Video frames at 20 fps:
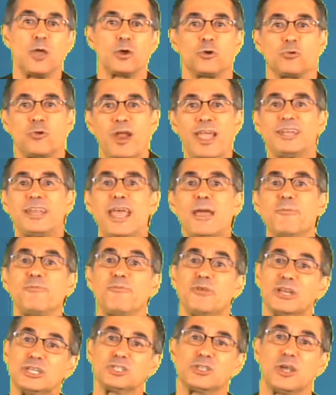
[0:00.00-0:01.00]
Grand Am
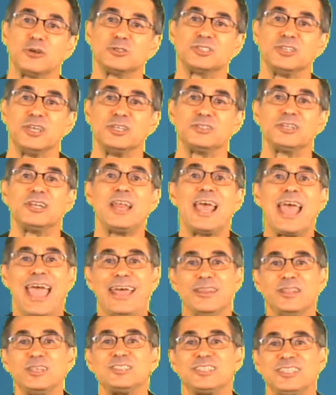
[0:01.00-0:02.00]
finished their season,
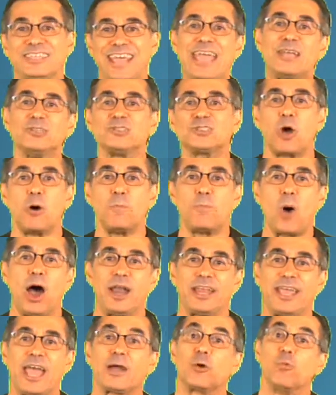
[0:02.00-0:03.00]
and this Gainesco
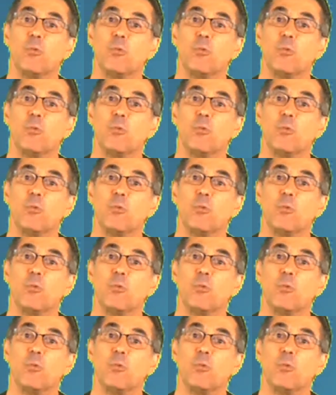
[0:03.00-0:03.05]
Pontiac